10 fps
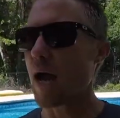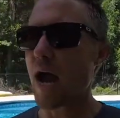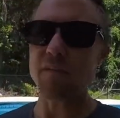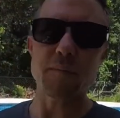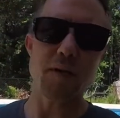
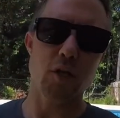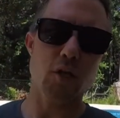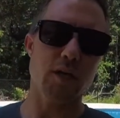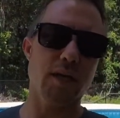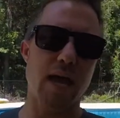I've been
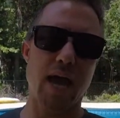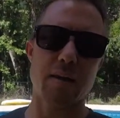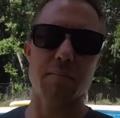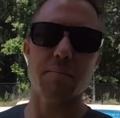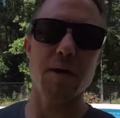looking
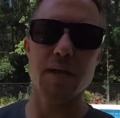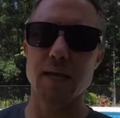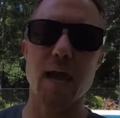at many